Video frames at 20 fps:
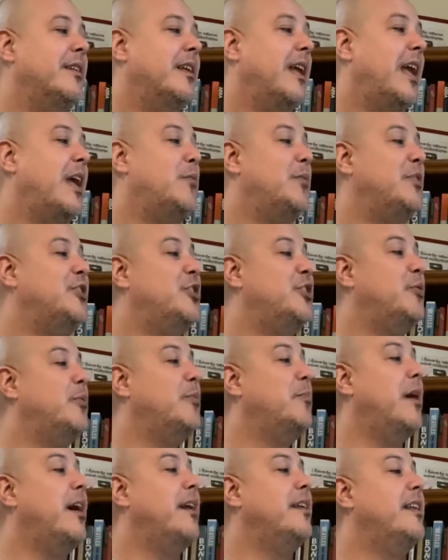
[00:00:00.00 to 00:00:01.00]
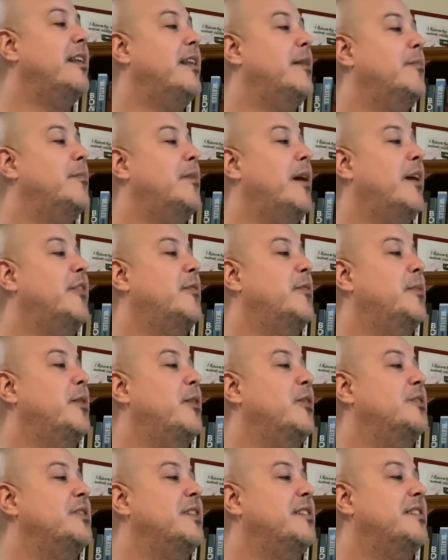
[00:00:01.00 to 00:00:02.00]
and when she reminded him about the
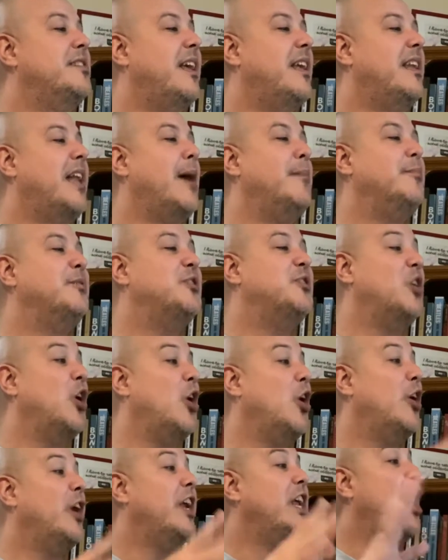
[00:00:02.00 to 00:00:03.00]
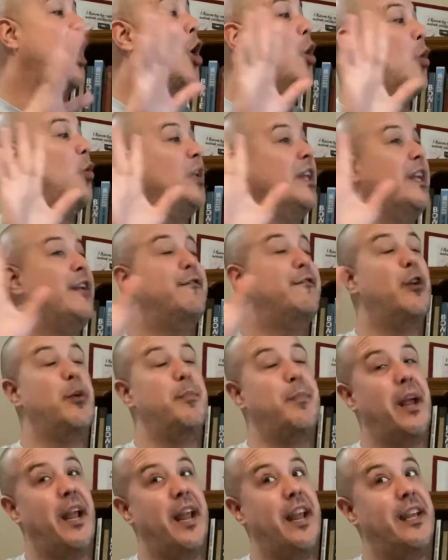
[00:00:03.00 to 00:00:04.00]
pills, he said, "I'm sorry, only for
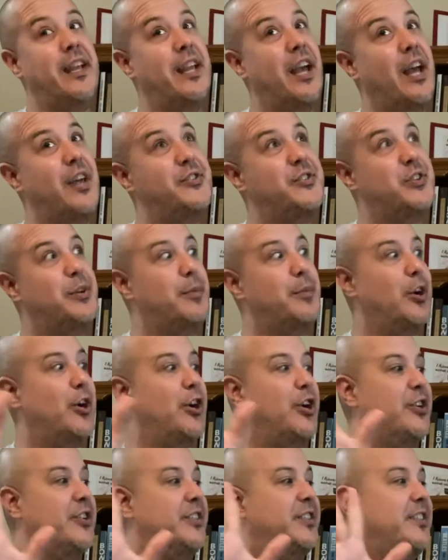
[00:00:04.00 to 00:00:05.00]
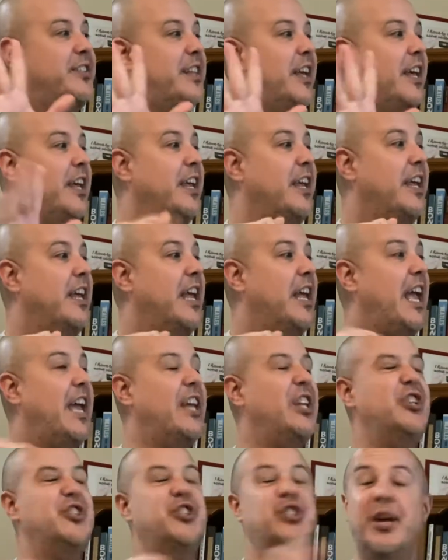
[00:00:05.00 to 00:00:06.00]
paying customers," and
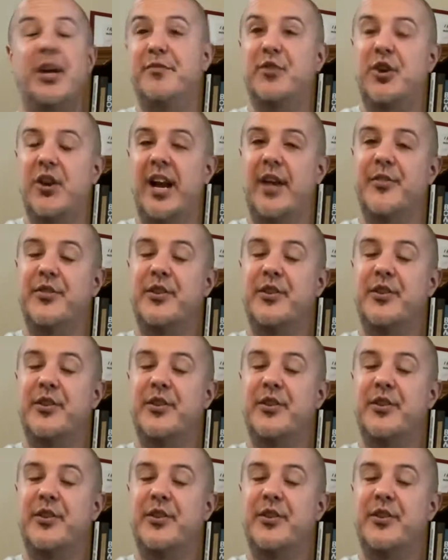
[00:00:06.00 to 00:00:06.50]
he shoved her out the